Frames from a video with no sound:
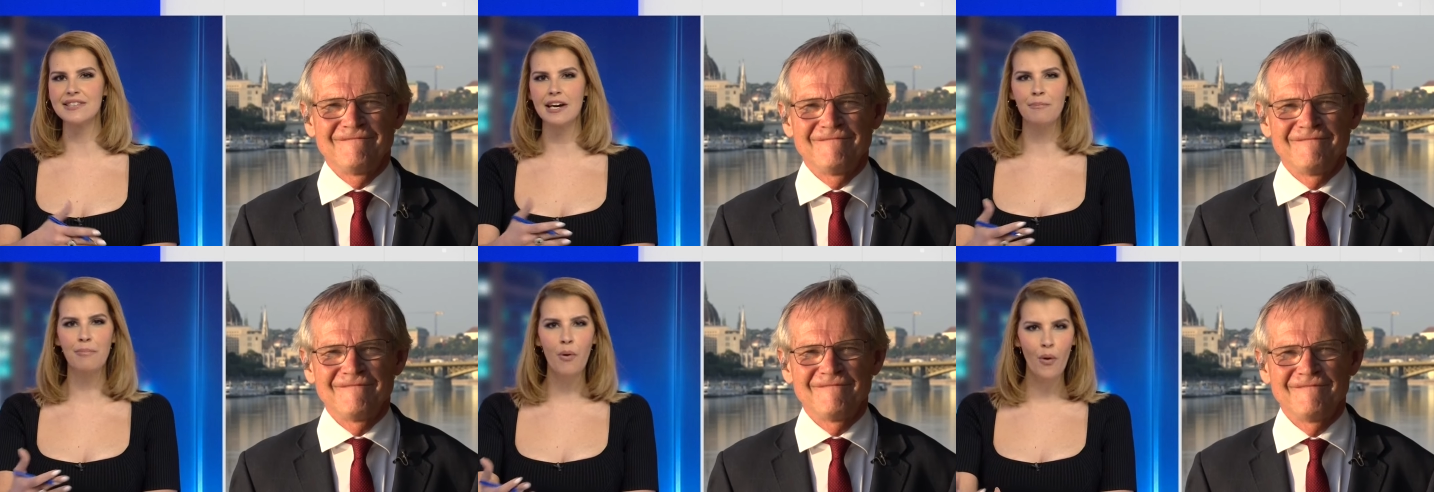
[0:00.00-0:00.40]

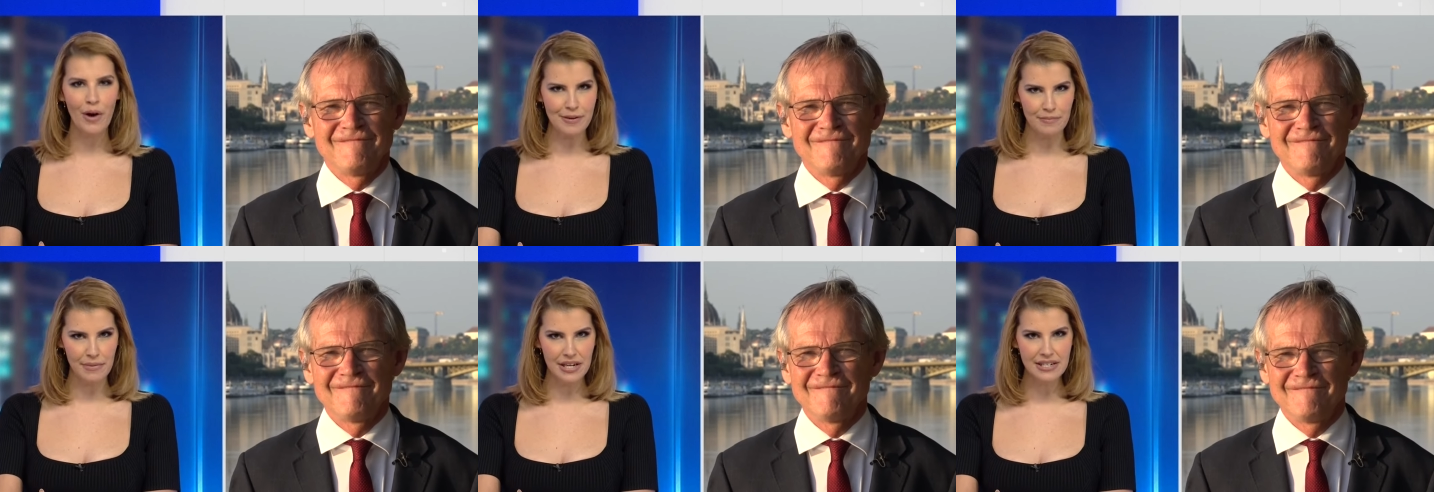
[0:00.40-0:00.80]

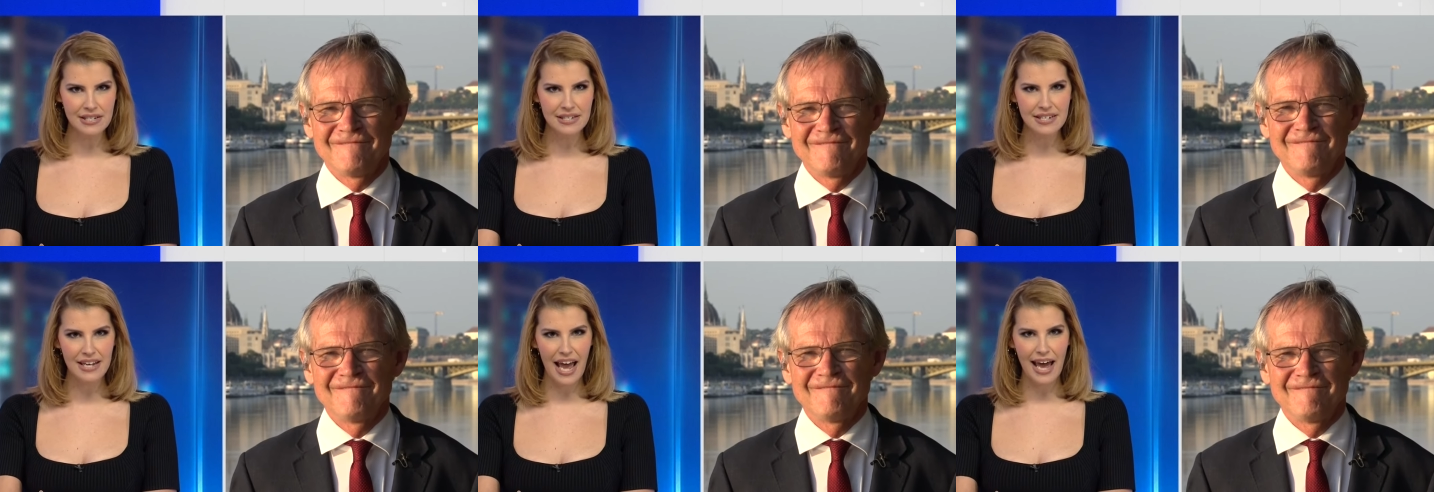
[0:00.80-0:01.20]

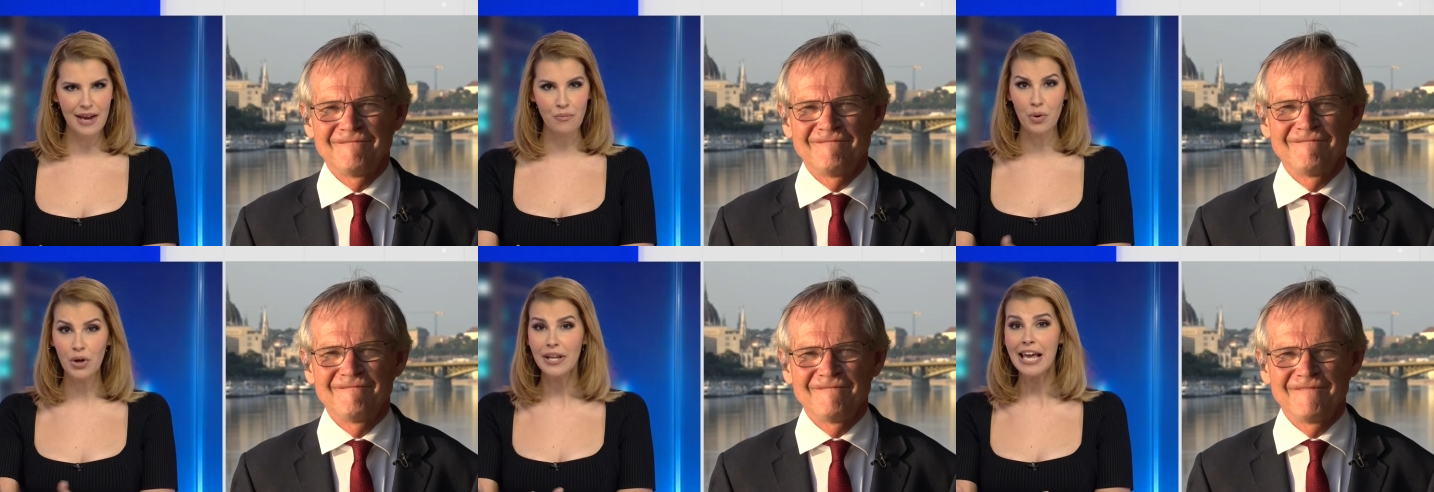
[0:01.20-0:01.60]
Speaker 1: appointment
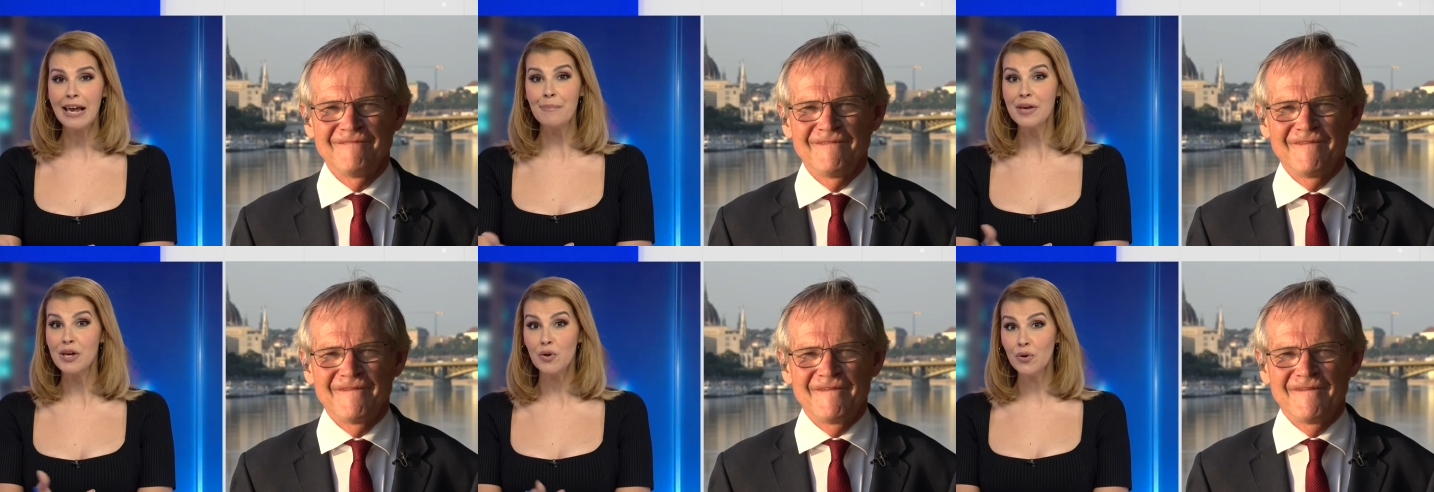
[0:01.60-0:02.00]
and will
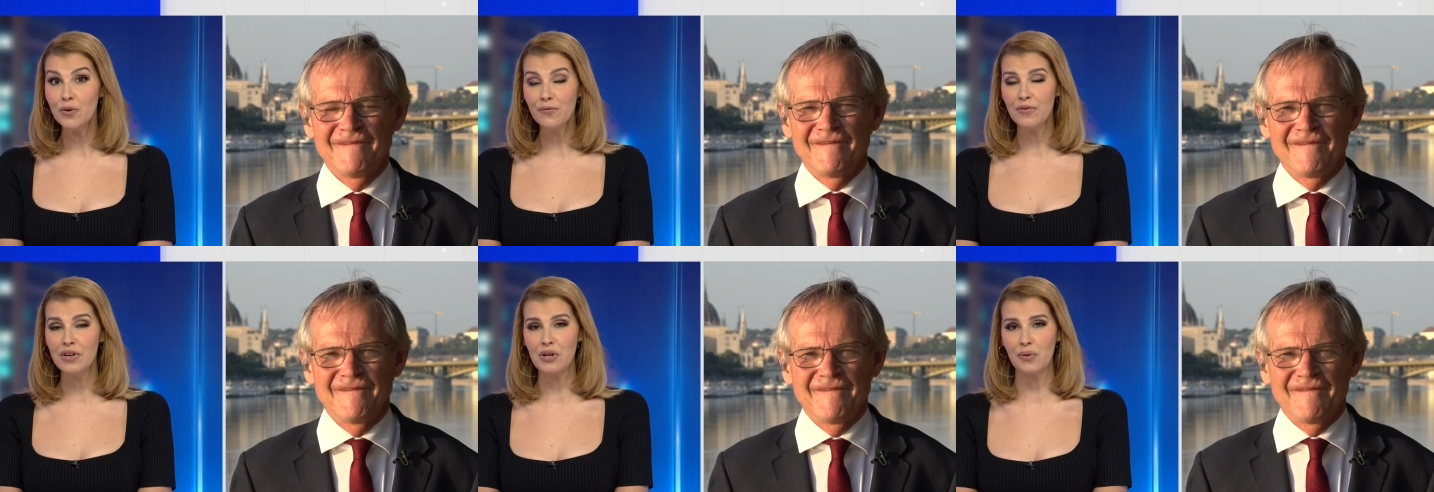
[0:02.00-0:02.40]
he be good
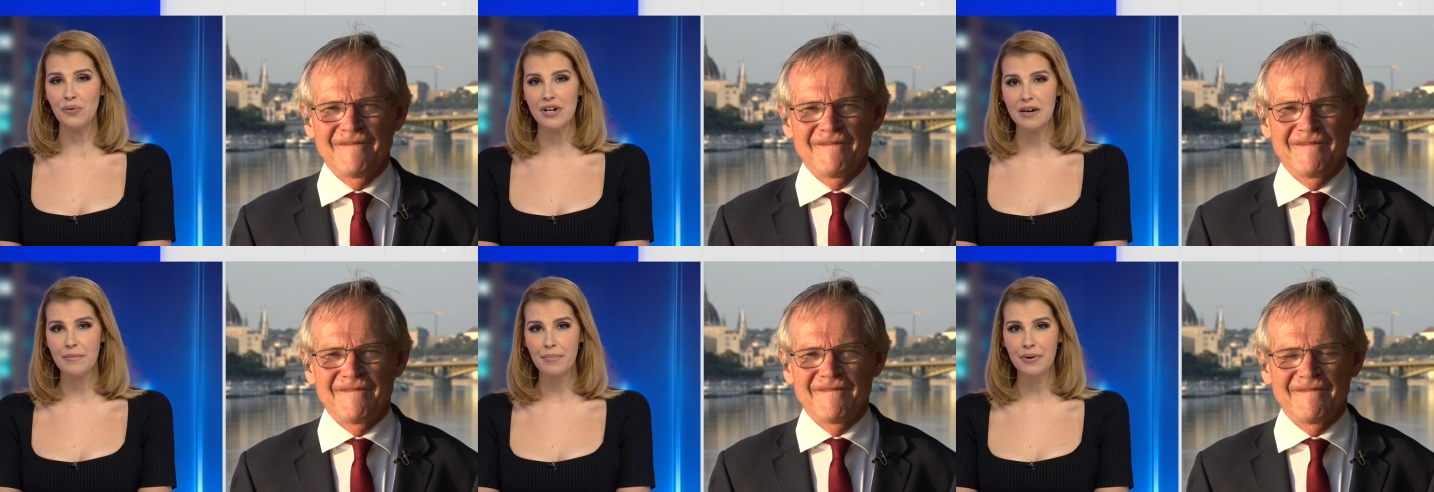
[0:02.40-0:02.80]
for
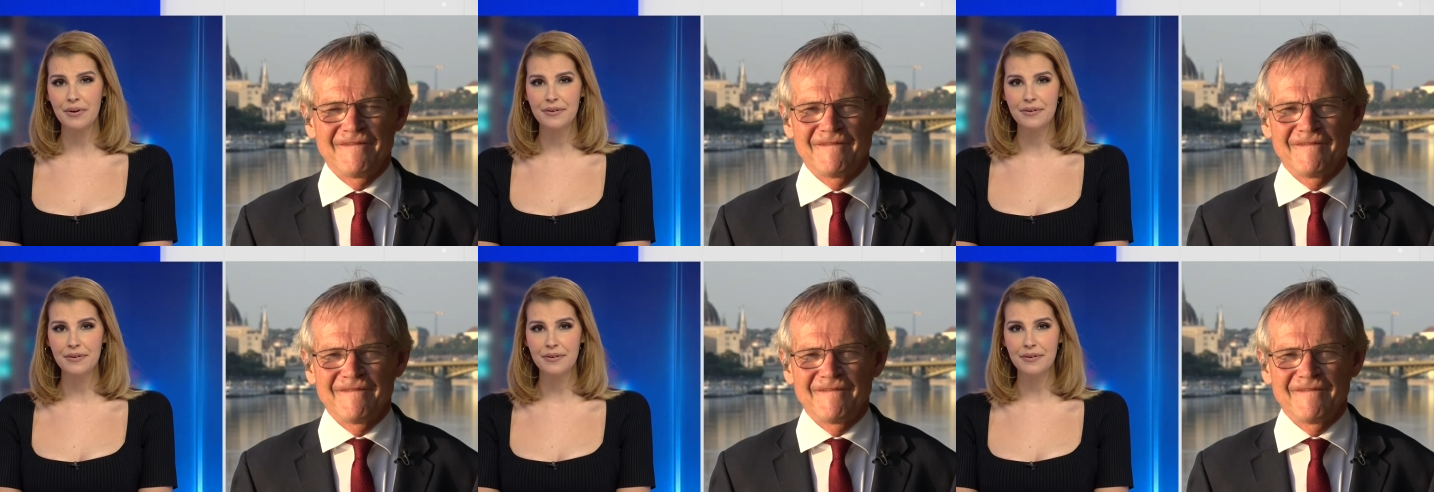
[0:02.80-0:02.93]
Europe?